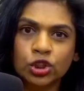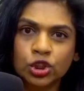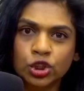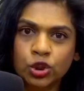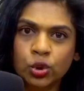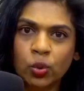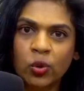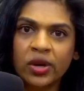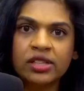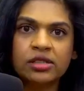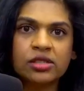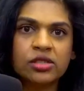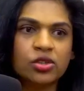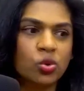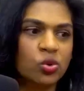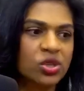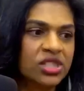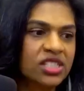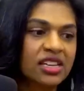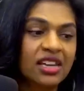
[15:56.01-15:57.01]
joints,
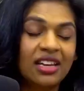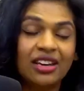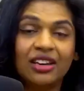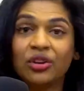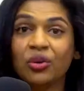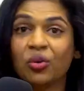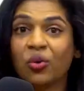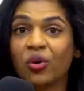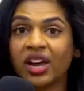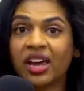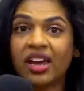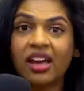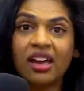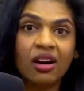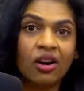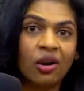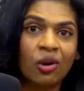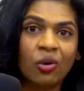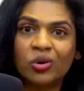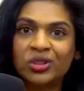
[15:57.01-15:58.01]
your skin, your hair
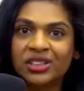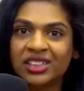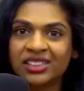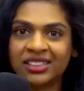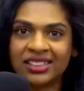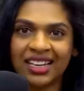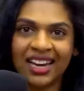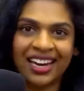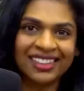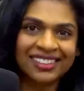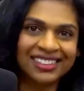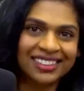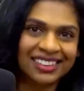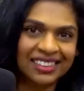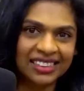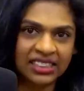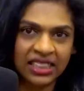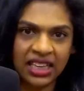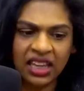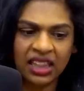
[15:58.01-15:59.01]
are all interacting
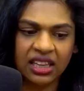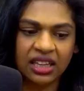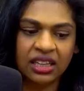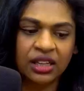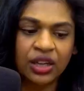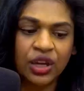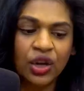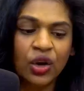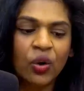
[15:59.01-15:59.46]
together,